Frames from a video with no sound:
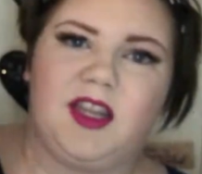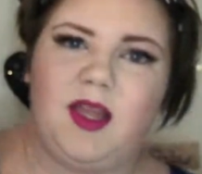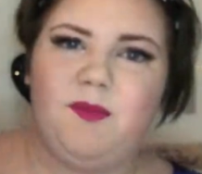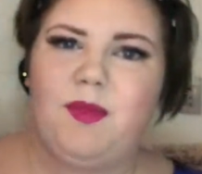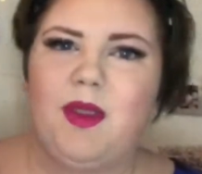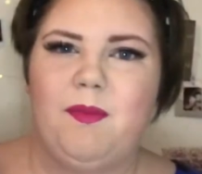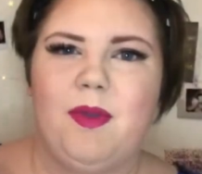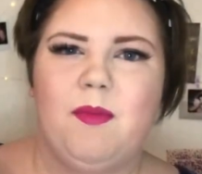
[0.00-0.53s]
they'd
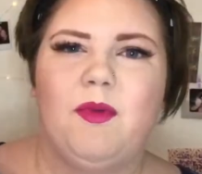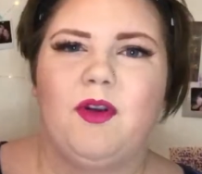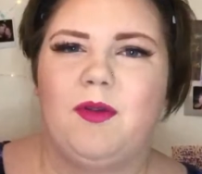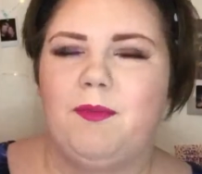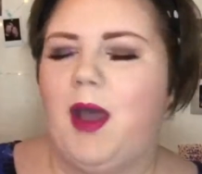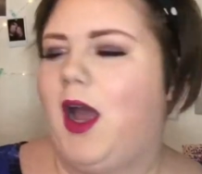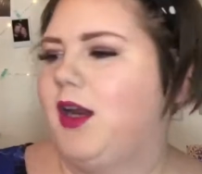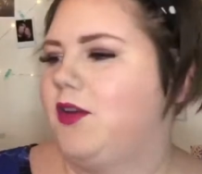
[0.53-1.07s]
be a bit more
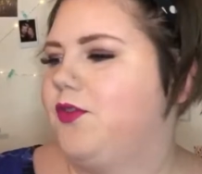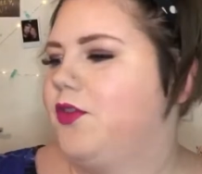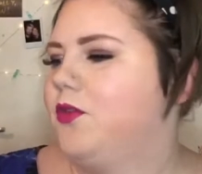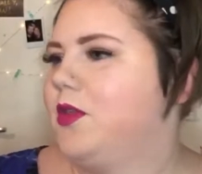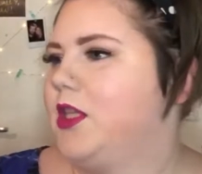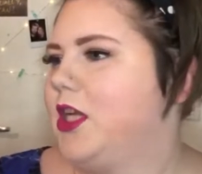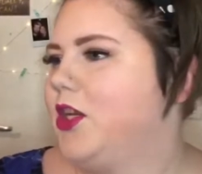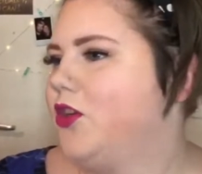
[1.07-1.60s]
impactful,
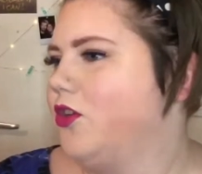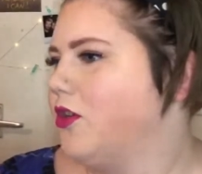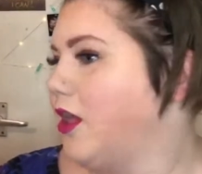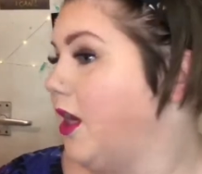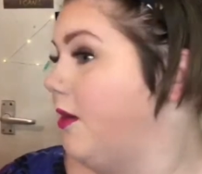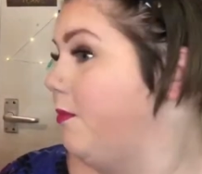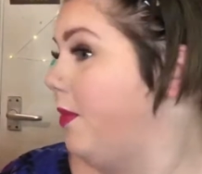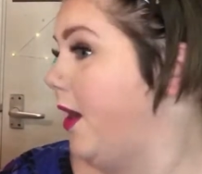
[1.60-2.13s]
and they're not
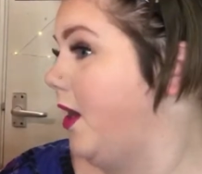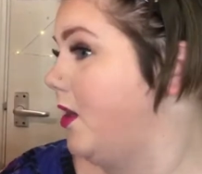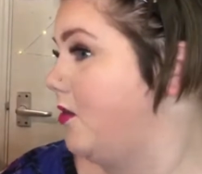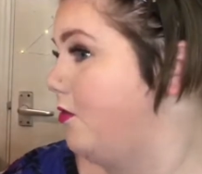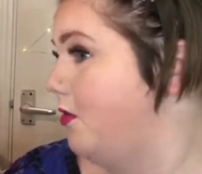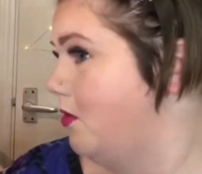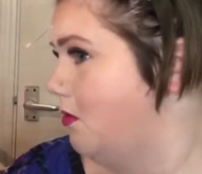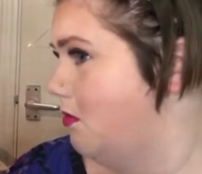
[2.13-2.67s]
that
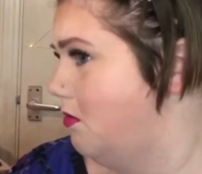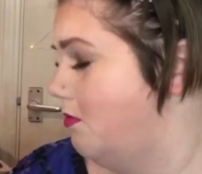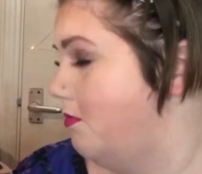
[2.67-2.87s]
impactful.